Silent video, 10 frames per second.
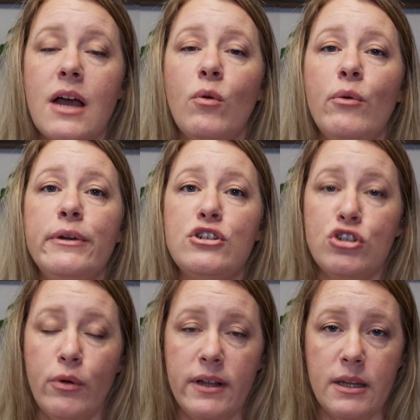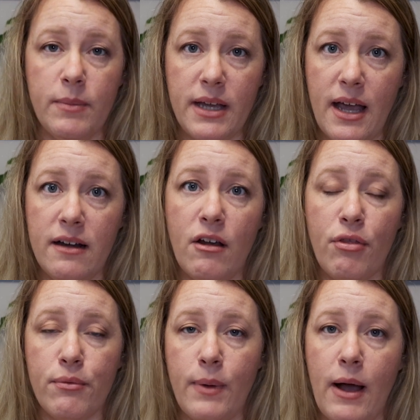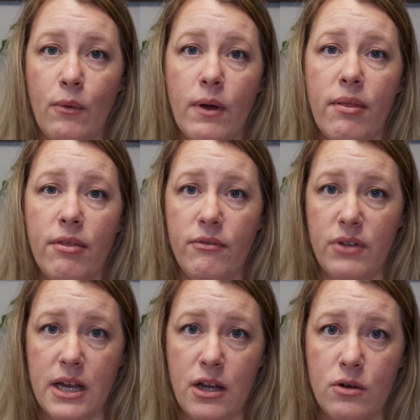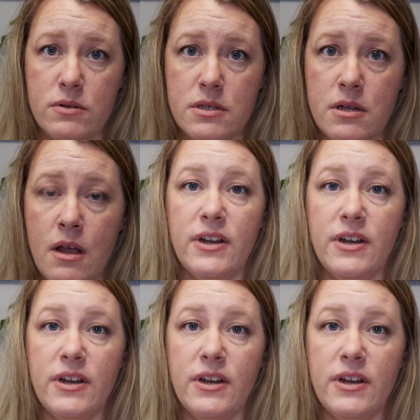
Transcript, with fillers: I will be showing them again throughout the videos.